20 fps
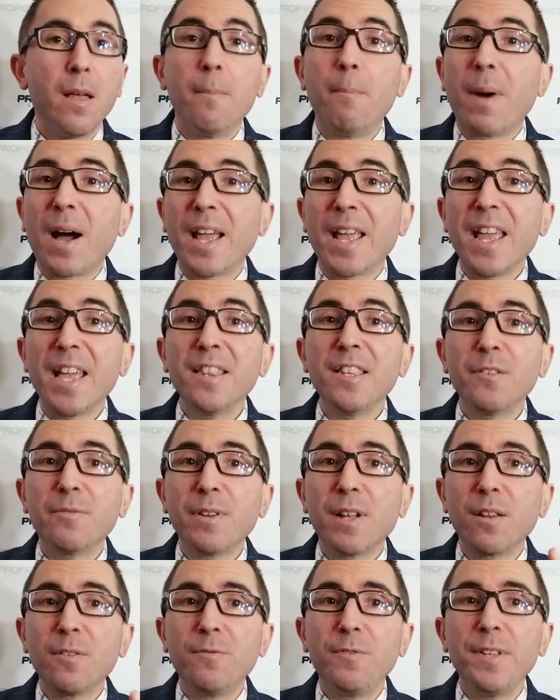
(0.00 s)
My
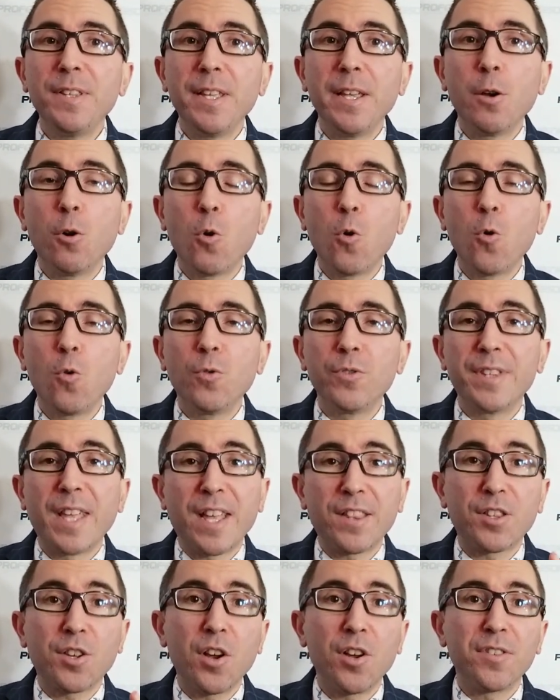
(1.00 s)
NFL video
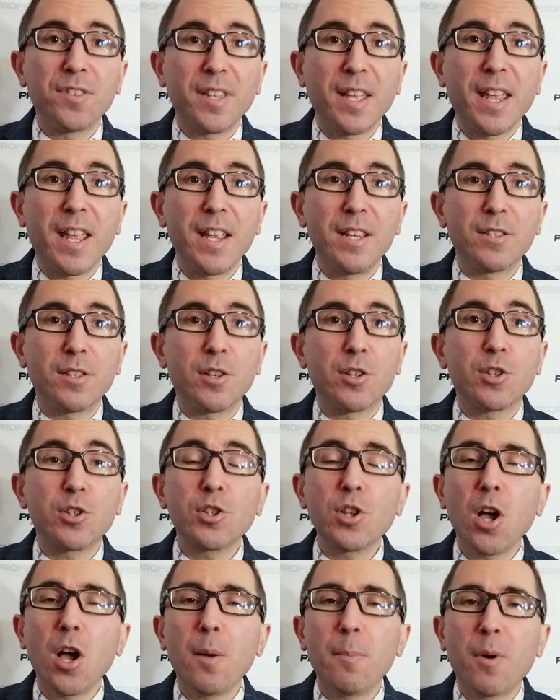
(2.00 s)
that contains
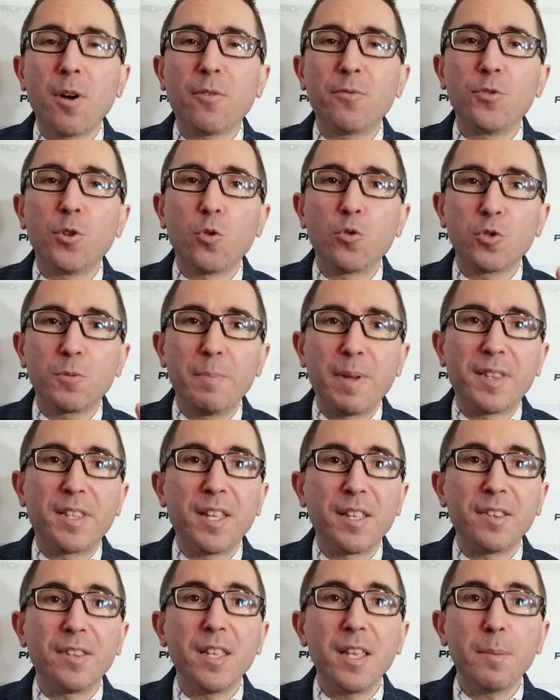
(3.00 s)
some of those
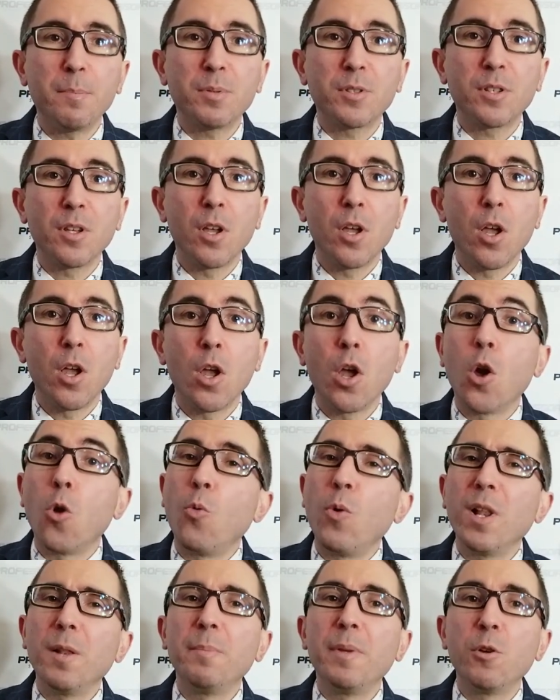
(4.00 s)
betting tips
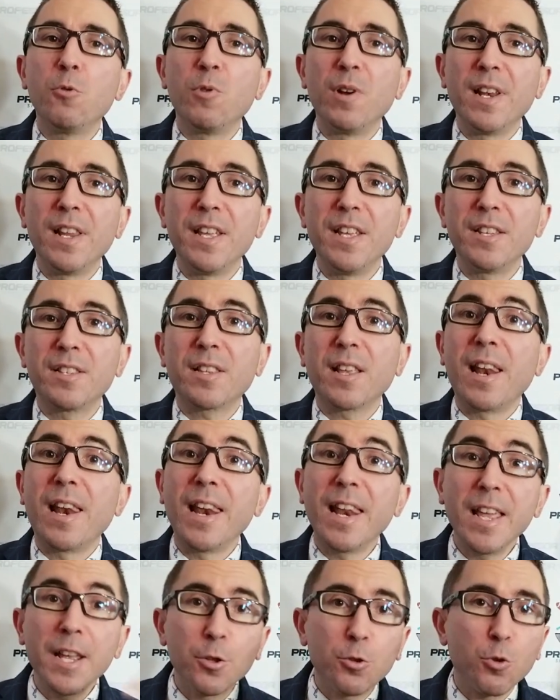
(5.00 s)
will be released
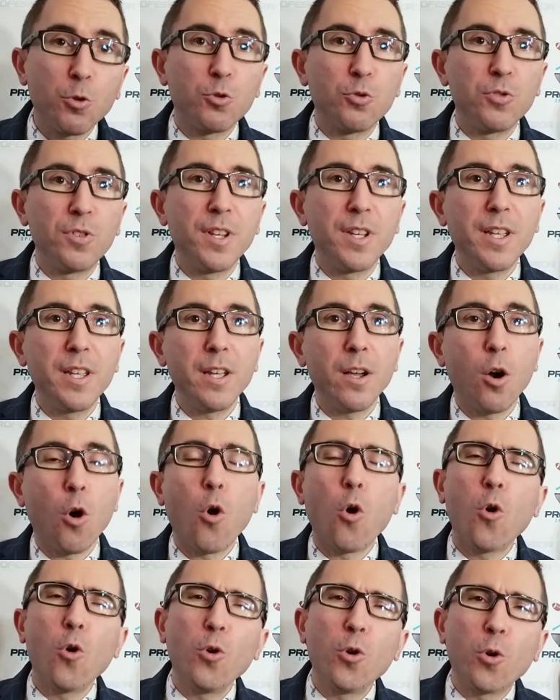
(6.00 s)
later today
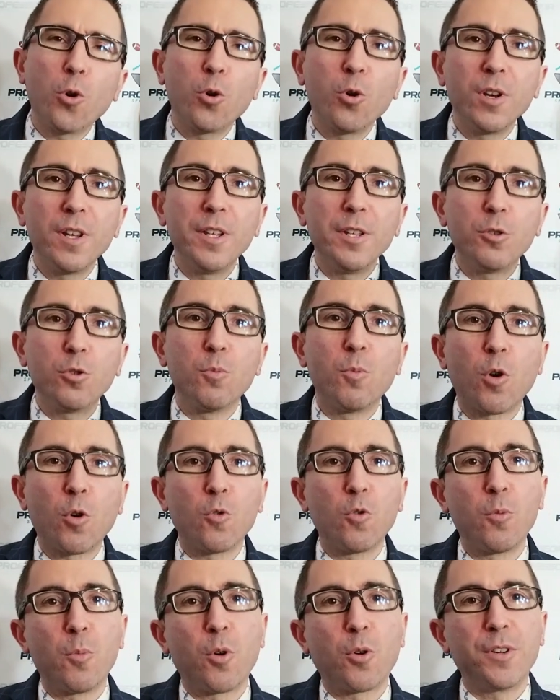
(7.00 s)
or early
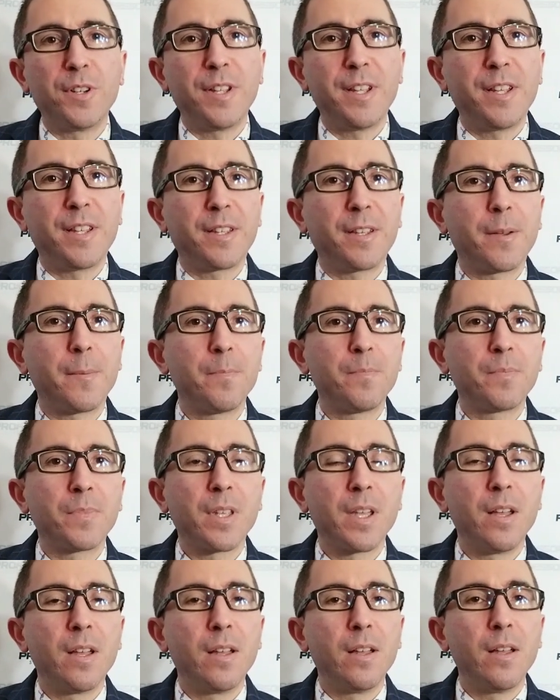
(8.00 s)
tomorrow morning.
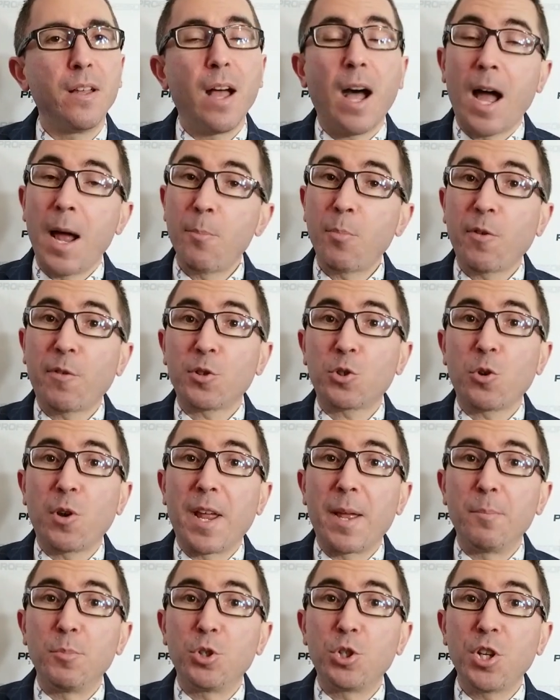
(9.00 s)
I'm Professor
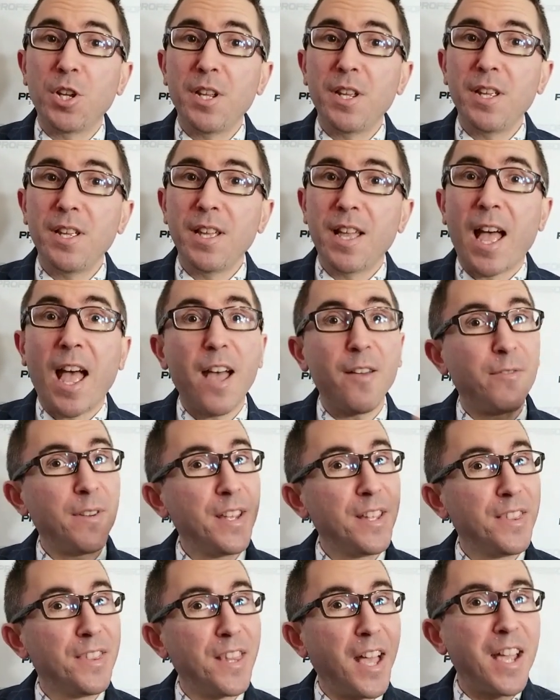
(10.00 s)
MJ, have
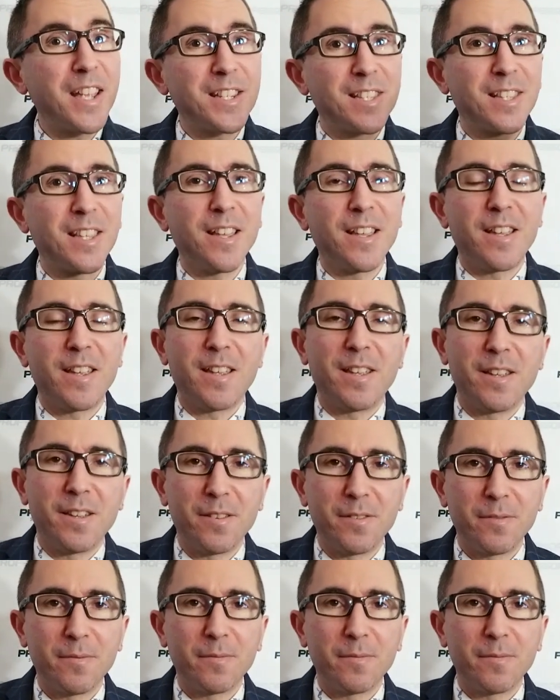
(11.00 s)
a nice day!